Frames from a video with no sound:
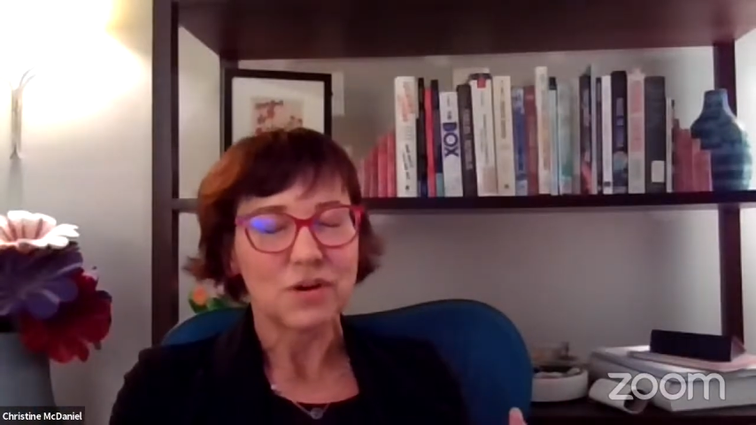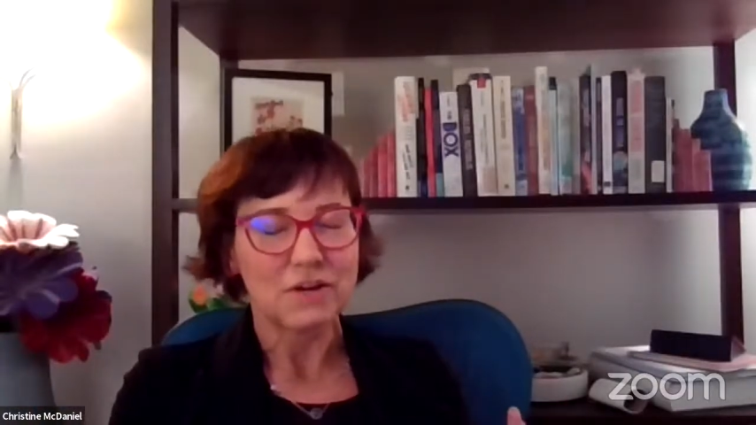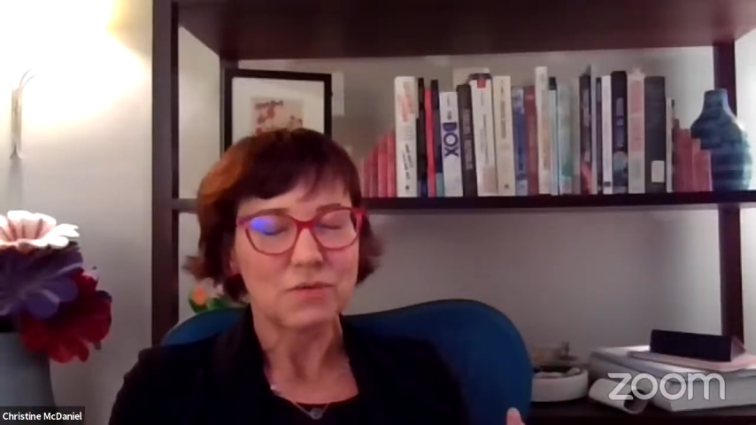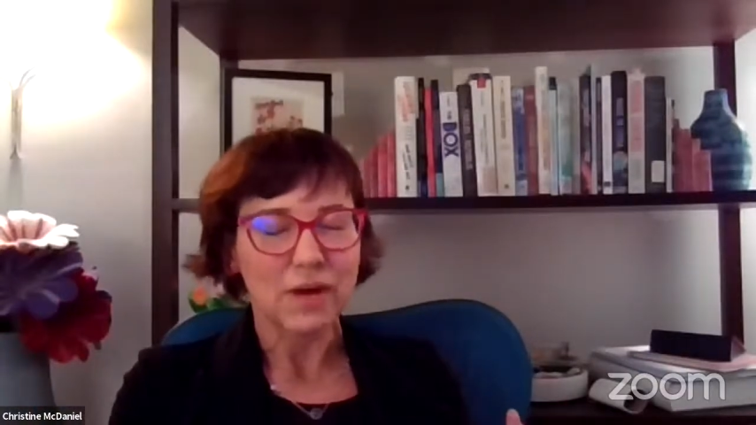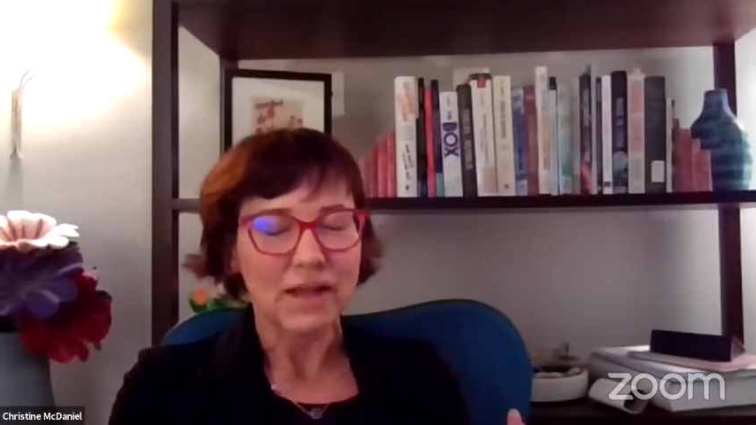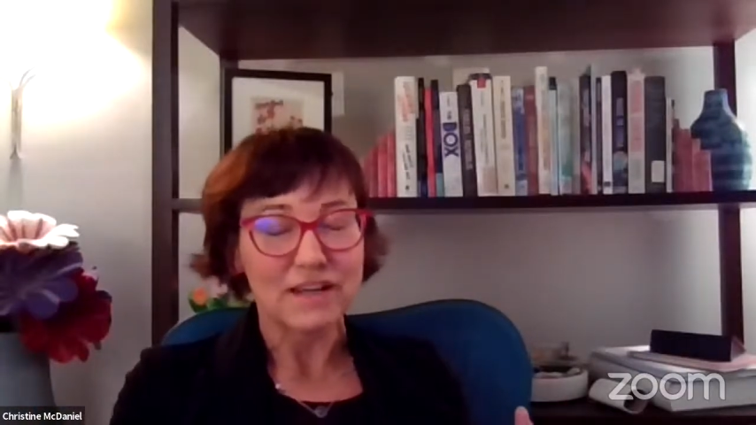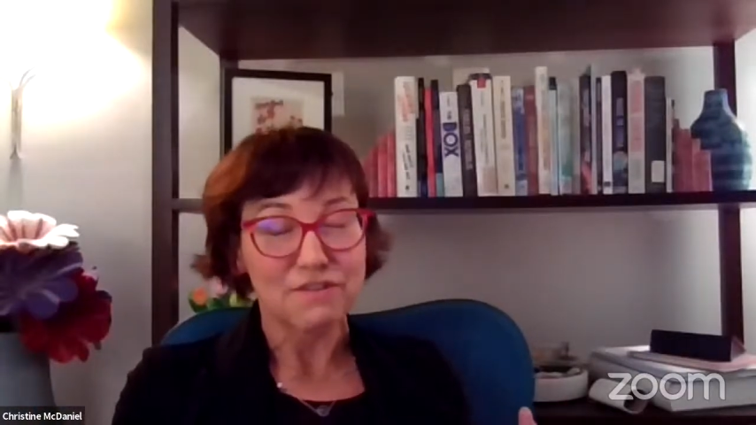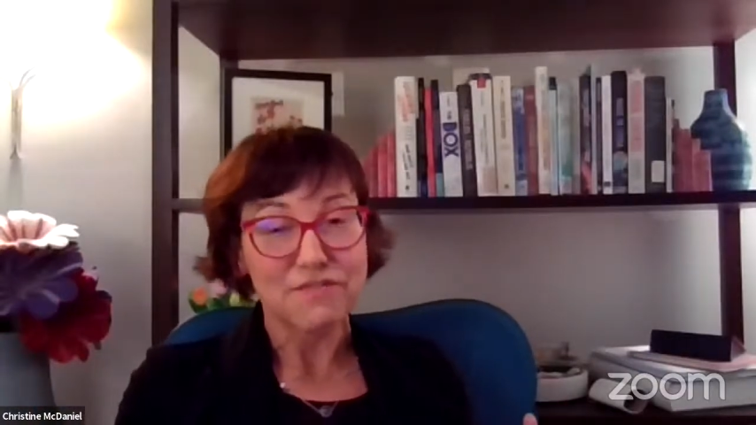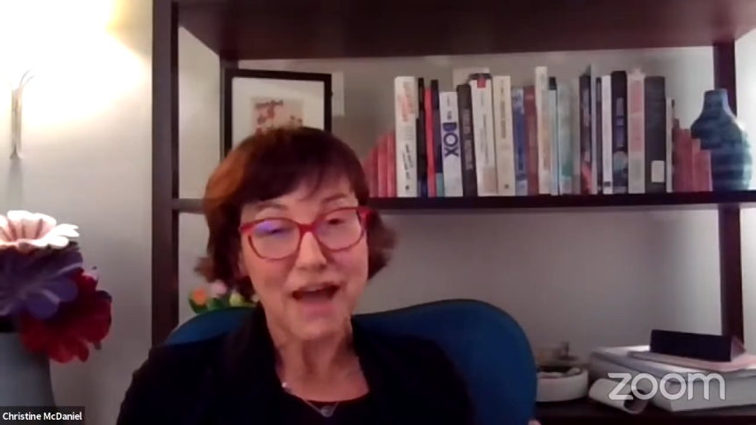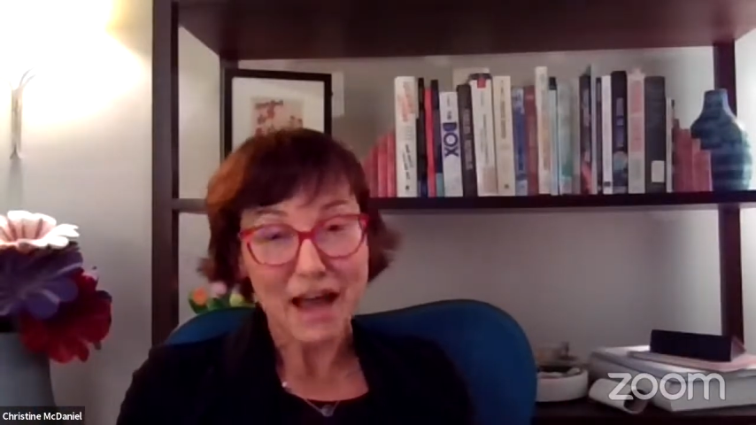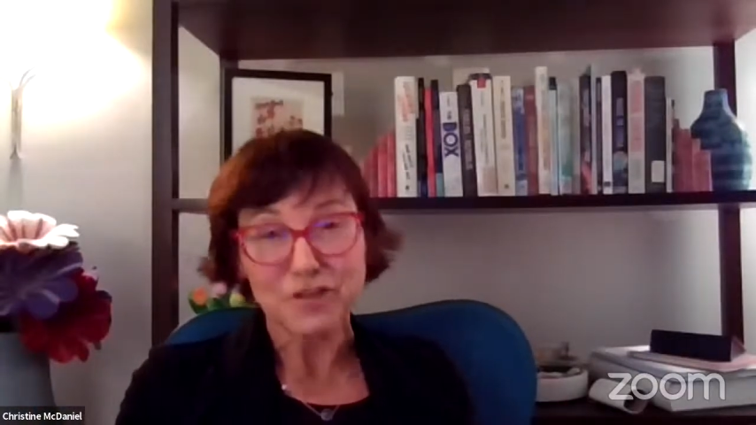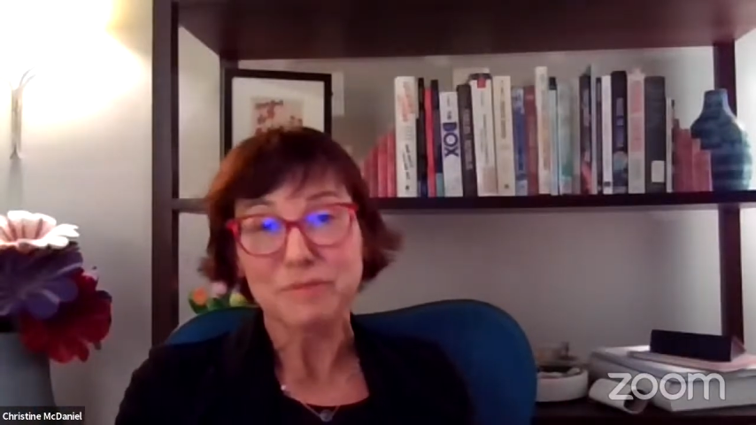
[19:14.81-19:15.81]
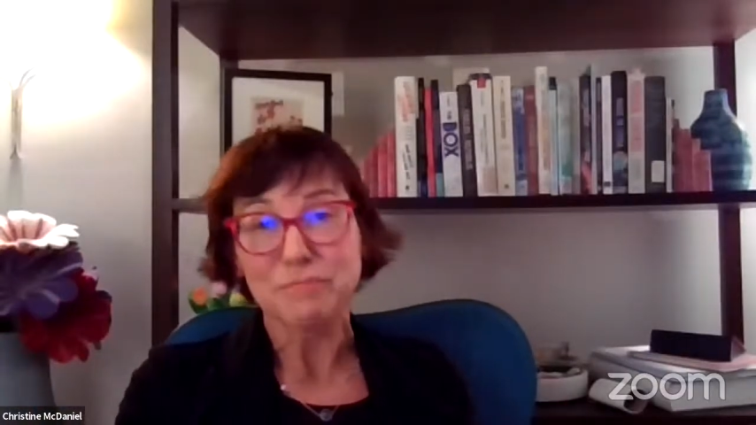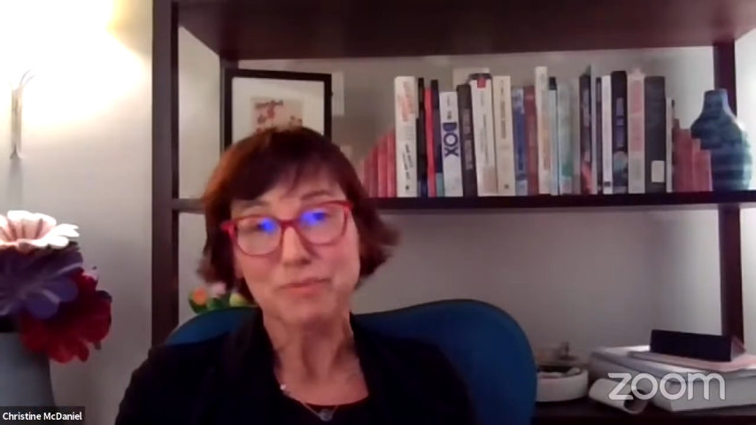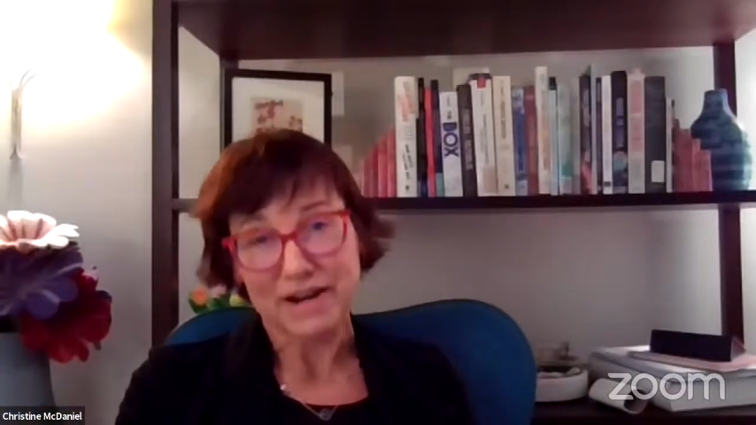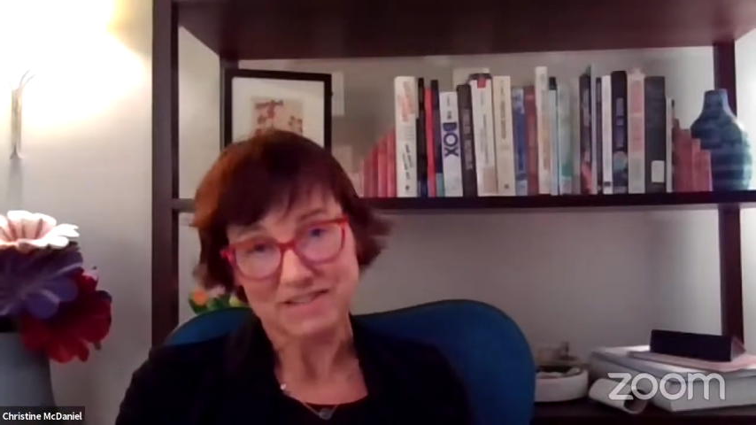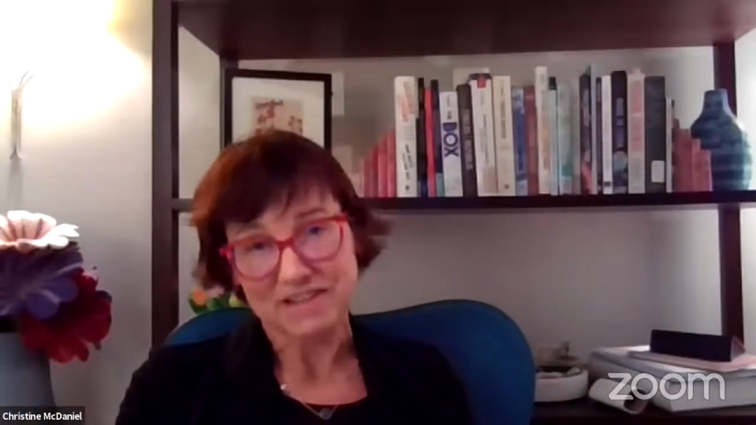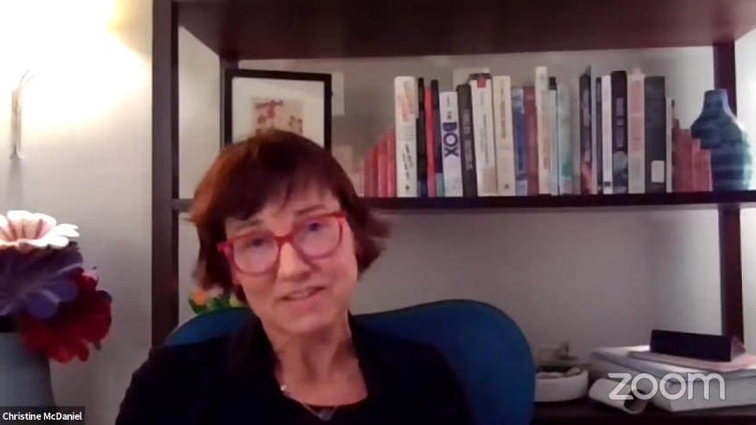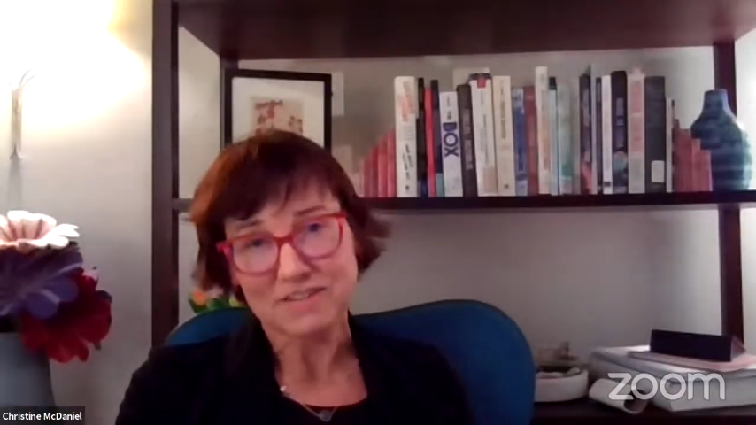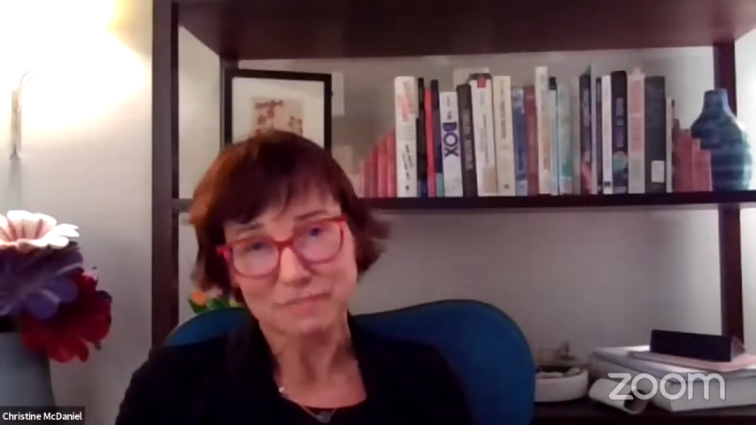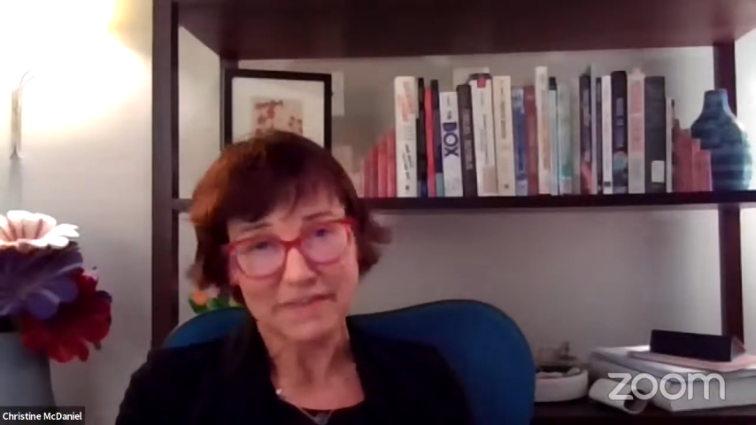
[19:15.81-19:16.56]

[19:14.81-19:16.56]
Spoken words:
in relative factor prices.